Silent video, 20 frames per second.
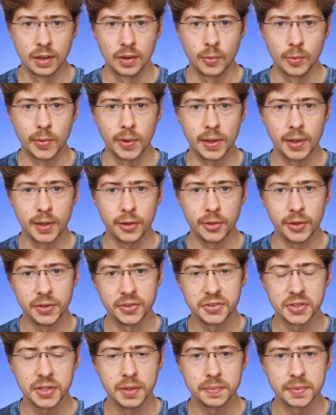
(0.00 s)
While
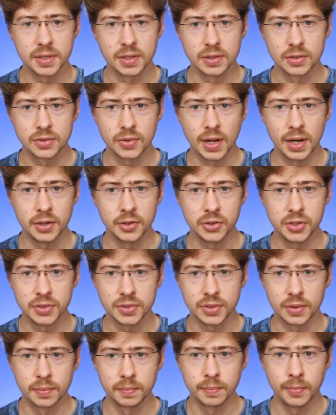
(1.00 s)
these tips and strategies
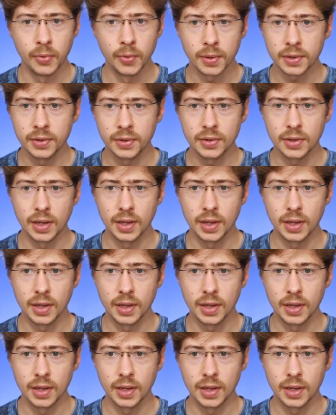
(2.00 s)
are important